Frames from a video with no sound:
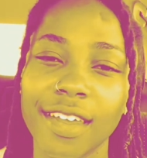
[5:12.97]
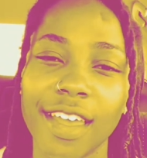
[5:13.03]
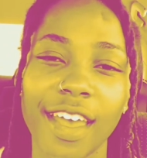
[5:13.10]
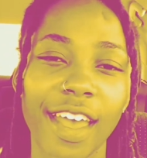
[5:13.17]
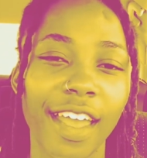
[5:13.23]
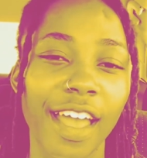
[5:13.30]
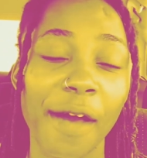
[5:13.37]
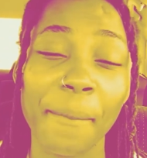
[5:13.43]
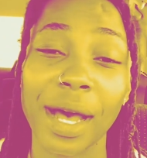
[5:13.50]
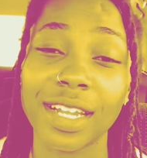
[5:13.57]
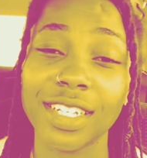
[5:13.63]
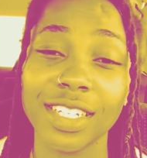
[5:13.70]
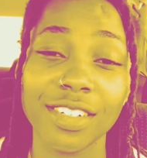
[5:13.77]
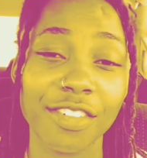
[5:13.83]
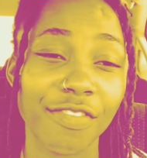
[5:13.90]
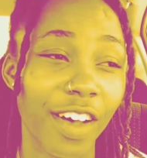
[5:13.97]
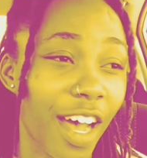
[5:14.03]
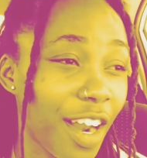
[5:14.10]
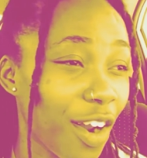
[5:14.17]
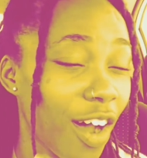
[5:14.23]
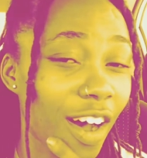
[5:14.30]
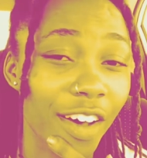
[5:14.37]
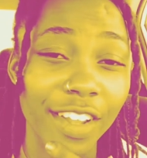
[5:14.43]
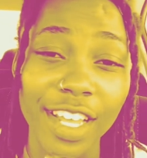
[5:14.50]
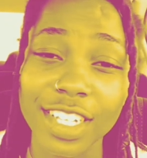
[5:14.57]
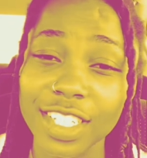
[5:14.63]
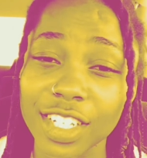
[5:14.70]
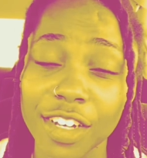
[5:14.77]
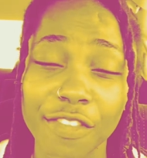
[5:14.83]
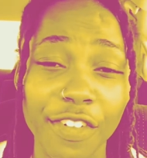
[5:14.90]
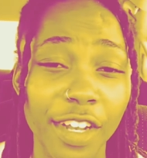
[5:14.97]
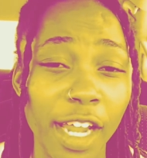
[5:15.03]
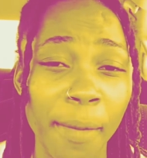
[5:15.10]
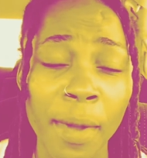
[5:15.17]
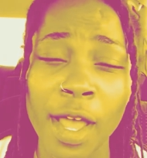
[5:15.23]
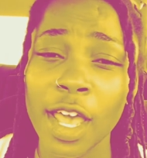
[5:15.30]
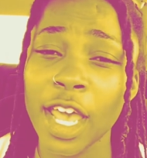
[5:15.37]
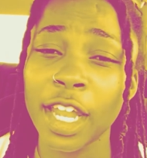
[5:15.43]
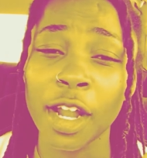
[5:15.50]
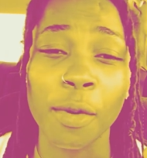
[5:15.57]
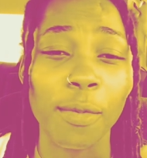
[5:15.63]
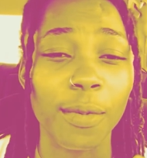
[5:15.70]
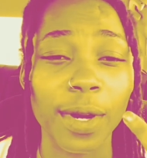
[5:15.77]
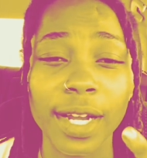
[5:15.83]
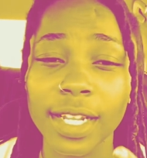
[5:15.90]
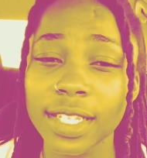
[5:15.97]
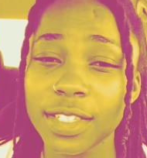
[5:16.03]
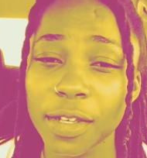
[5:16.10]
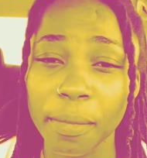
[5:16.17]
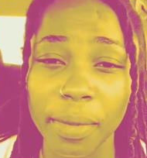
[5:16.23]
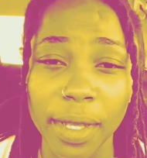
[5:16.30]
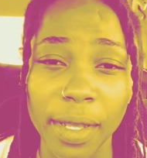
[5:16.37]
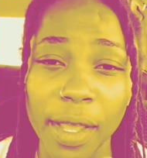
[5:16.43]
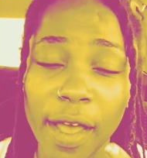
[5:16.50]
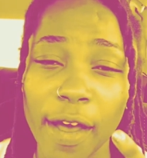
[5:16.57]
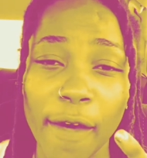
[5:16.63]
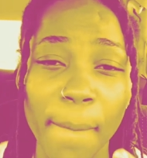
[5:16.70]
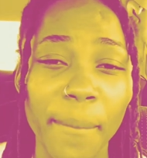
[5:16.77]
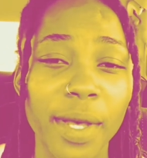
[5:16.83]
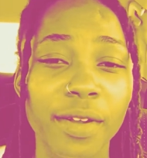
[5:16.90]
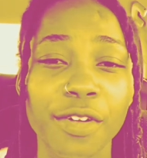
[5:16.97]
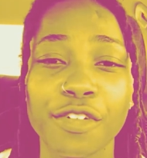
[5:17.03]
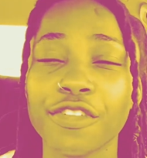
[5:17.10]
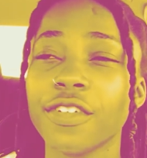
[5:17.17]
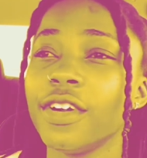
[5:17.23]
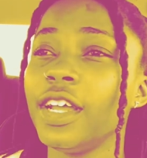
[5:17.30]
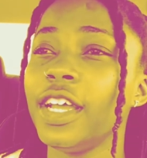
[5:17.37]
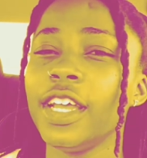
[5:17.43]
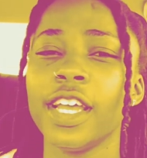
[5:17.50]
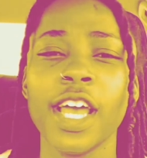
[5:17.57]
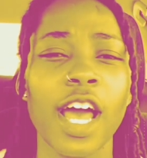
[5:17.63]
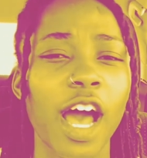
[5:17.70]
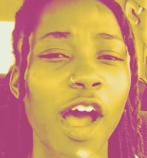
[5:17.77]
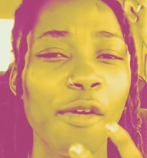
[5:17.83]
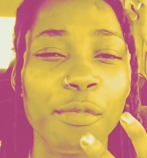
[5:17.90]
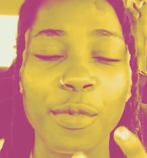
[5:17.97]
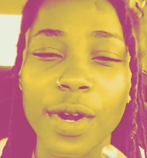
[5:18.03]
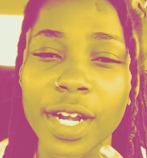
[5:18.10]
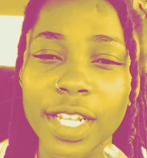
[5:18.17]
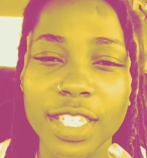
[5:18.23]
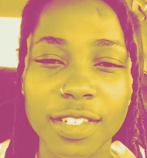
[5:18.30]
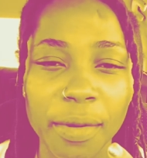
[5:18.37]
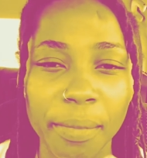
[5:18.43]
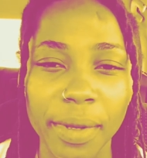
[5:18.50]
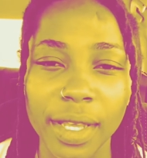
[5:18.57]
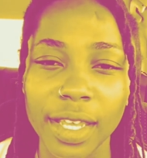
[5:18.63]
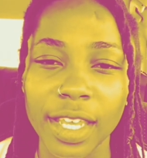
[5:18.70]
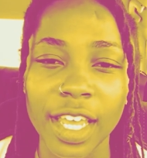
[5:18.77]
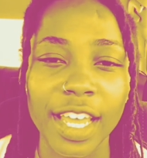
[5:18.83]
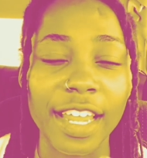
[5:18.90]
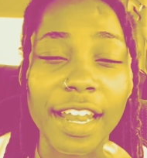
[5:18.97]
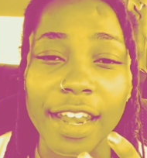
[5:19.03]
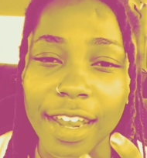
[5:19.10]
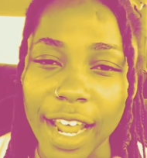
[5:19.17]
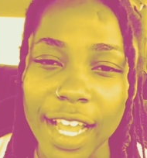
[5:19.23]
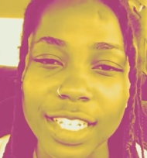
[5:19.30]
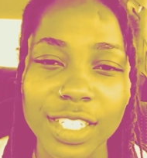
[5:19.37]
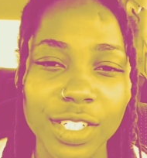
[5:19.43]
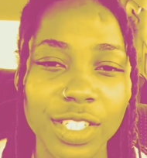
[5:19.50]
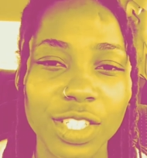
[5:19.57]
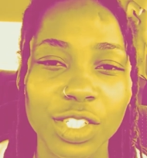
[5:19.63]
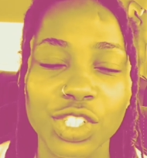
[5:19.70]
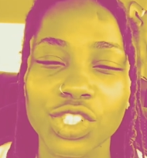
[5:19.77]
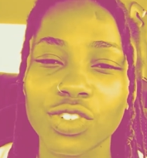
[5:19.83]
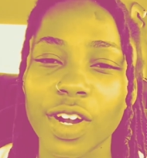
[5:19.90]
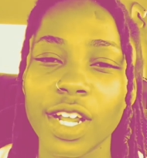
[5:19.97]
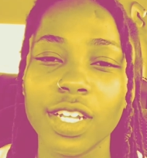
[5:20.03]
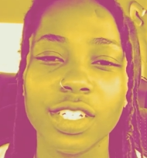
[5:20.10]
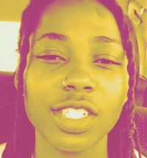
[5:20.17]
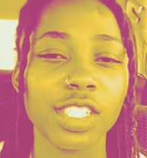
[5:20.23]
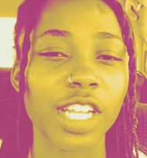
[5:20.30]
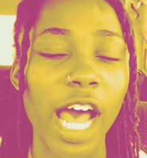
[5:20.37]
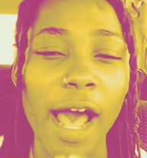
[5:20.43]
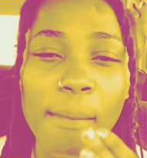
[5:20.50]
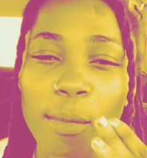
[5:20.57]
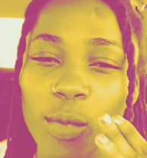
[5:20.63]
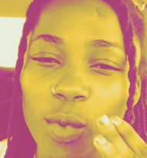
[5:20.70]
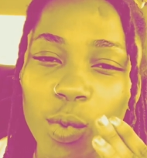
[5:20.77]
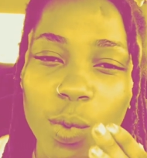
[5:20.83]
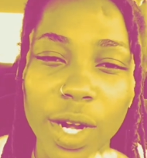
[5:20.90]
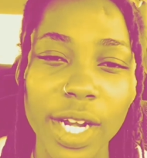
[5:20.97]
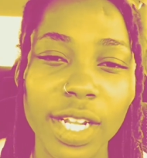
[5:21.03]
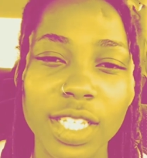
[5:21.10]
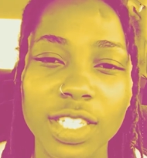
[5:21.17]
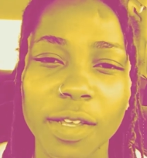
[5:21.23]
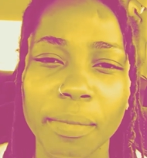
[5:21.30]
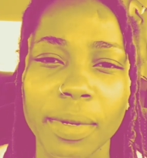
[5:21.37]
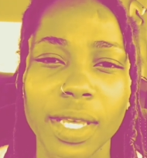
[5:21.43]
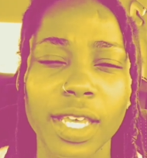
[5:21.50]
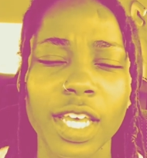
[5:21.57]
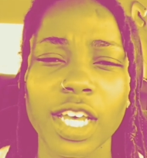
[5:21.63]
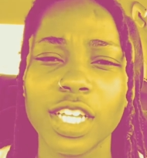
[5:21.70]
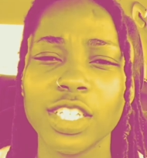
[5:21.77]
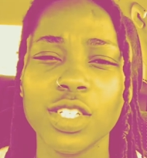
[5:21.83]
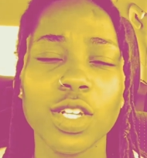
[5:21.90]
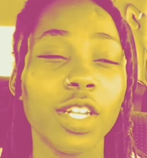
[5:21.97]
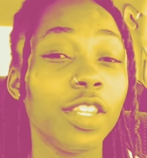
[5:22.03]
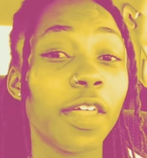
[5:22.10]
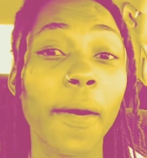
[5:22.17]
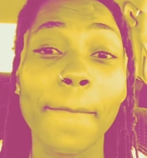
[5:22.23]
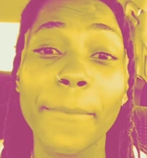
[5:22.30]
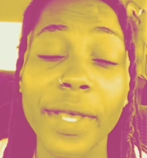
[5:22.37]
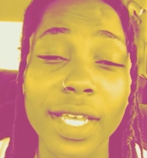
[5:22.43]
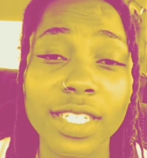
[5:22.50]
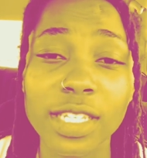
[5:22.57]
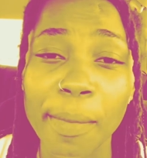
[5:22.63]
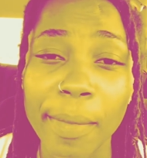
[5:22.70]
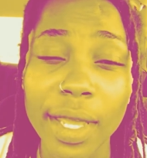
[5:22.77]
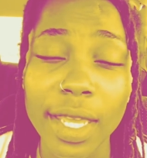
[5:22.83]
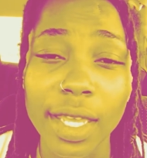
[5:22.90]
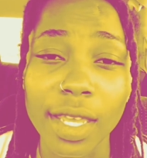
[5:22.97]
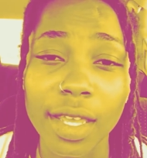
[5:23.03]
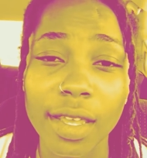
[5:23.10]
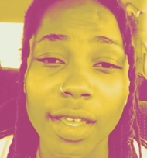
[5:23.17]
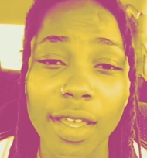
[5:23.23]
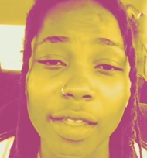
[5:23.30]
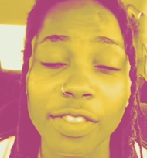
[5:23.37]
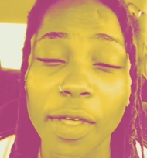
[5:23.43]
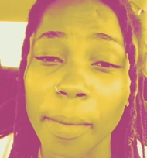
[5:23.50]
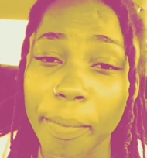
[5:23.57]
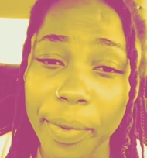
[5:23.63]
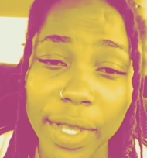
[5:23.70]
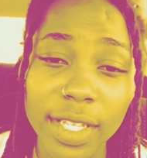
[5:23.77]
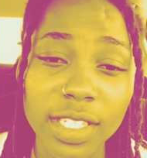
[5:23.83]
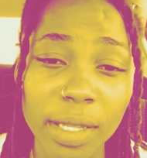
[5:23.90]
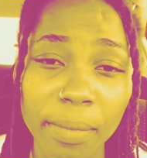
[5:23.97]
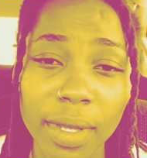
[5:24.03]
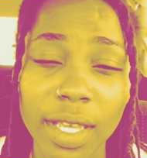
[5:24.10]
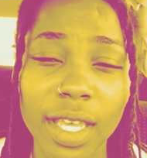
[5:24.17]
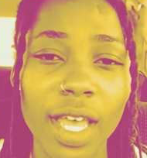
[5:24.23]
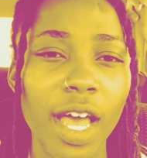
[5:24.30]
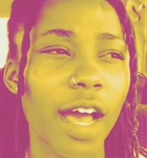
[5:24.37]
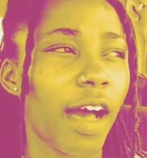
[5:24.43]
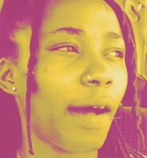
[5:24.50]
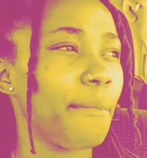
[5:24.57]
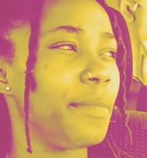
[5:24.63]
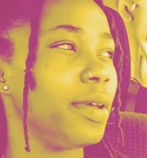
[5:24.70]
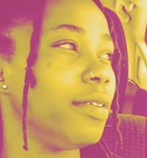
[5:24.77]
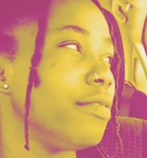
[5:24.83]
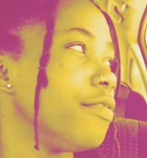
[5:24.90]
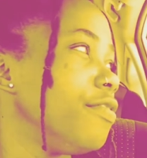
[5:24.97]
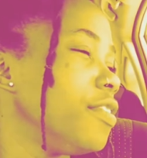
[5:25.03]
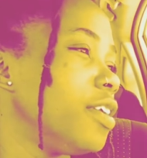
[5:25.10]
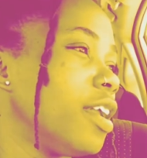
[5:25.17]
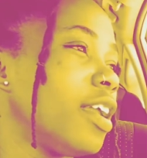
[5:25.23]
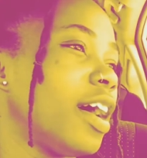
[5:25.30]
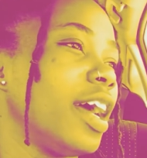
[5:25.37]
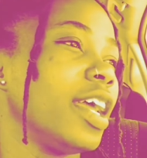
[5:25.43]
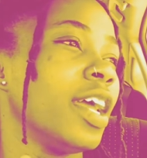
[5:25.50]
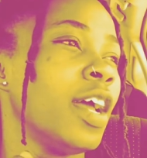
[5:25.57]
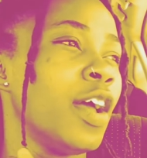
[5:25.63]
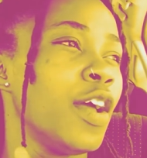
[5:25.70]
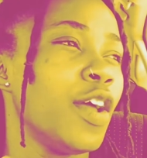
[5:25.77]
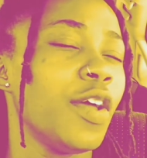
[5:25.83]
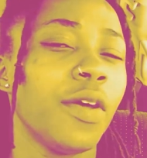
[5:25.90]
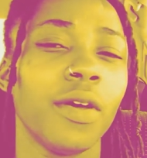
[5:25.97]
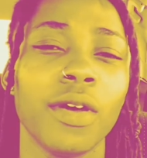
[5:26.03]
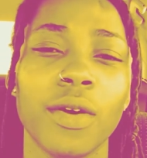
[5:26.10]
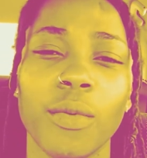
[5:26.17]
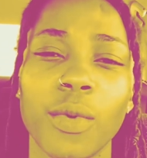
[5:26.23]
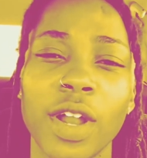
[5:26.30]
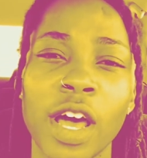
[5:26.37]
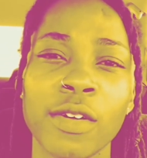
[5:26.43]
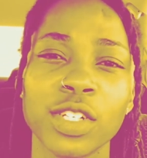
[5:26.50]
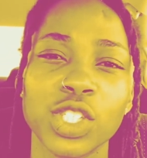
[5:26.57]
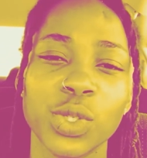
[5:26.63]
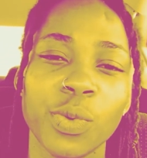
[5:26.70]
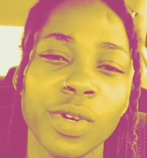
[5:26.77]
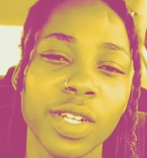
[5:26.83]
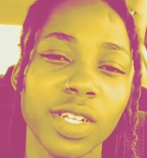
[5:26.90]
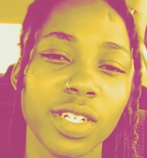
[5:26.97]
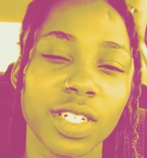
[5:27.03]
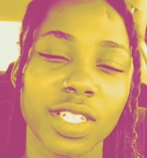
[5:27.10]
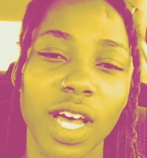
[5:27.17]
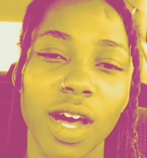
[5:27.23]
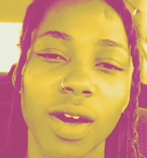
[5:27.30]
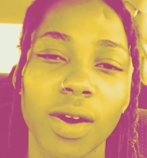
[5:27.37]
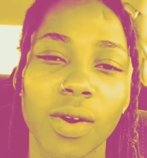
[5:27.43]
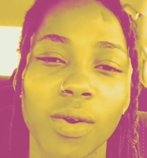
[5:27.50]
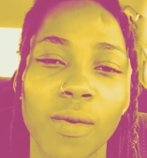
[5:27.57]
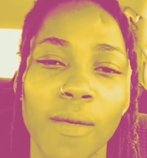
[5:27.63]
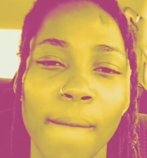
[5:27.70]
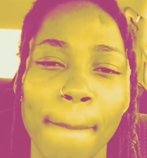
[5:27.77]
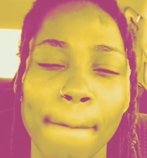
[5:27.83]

I'm identifying all of that stuff, and I'm ready to be a better friend. I'm ready to be nicer to strangers. I'm ready to be the best me. The best me. I've been feeling like when I was 20 years old,